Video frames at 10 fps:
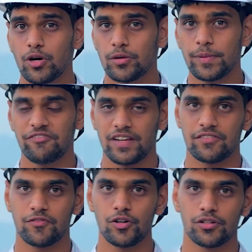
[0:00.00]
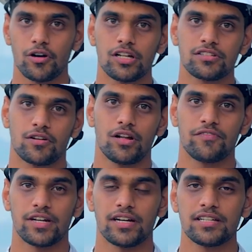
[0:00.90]
want to be faithful to God's call
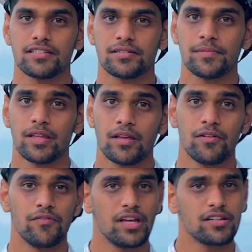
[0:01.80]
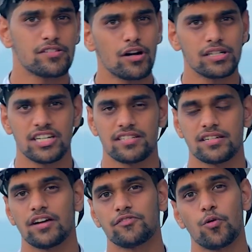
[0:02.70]
for us, it's not just
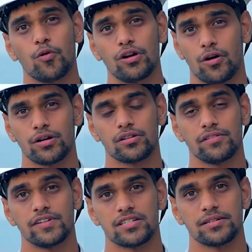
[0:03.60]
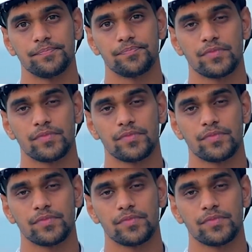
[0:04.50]
enough to hold on to the vision.